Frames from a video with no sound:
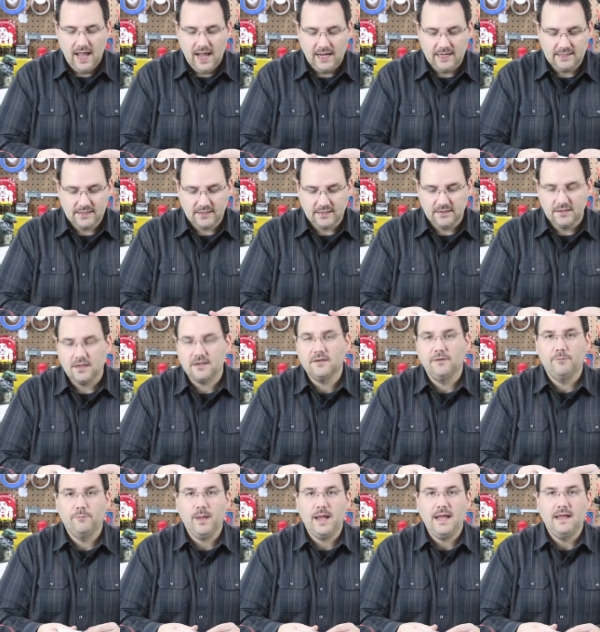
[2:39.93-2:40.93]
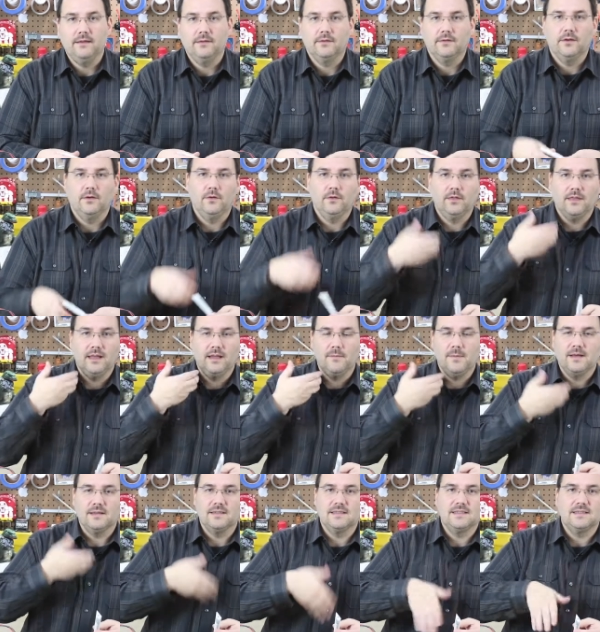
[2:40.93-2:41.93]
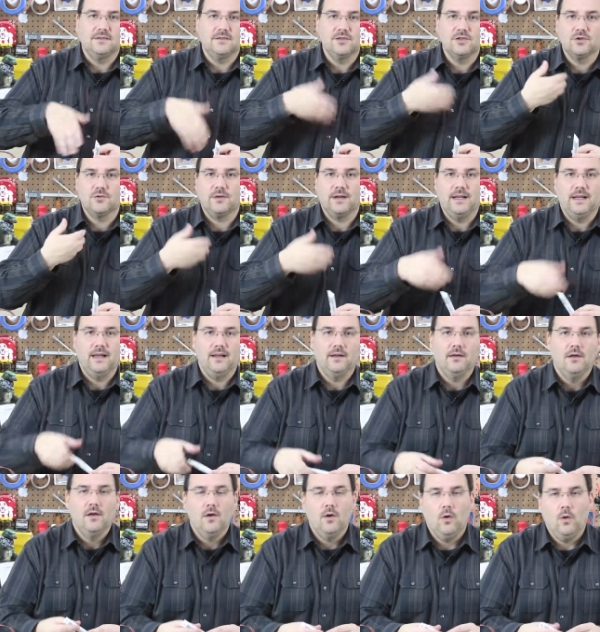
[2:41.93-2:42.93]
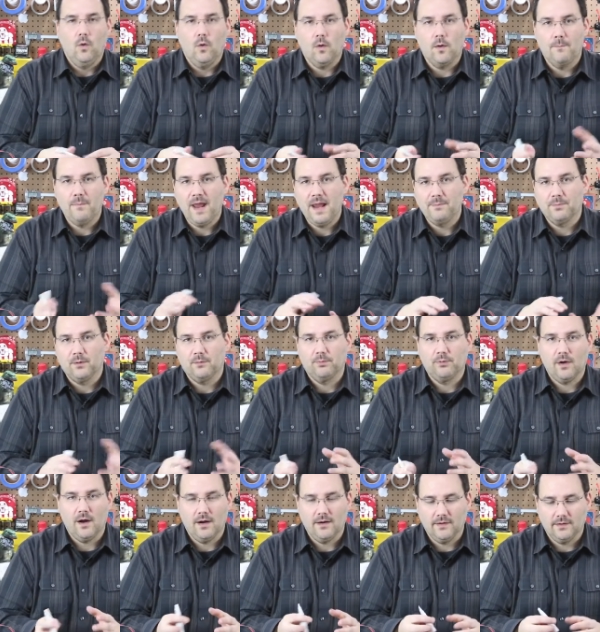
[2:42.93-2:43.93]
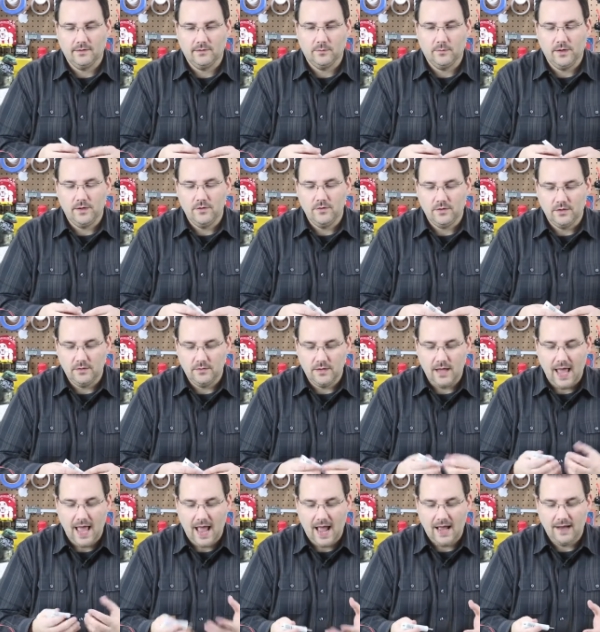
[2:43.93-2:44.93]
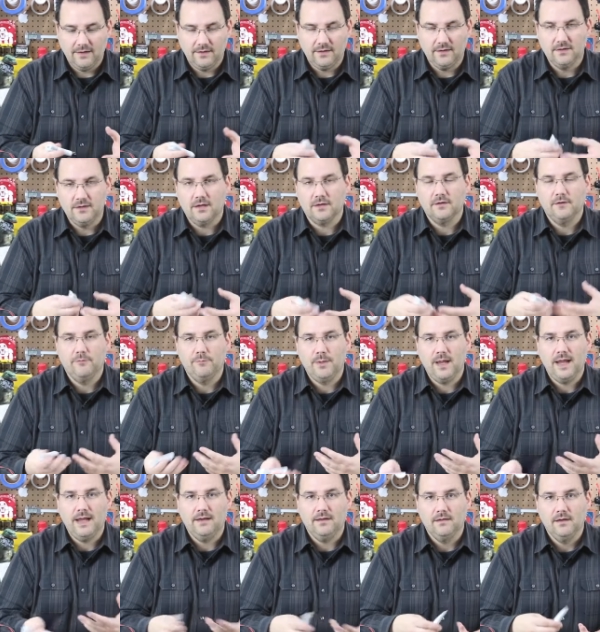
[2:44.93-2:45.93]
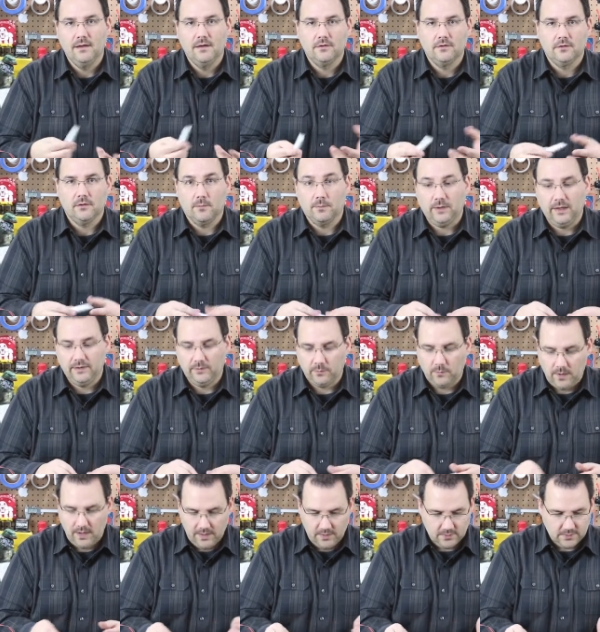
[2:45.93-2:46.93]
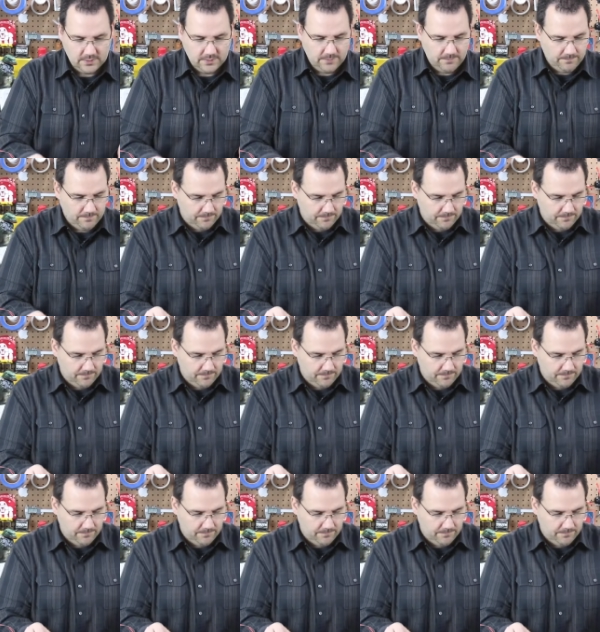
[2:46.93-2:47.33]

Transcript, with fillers: And it's conductive paint. So think about silk screening or paper products where you could add conductive paint to replace wires.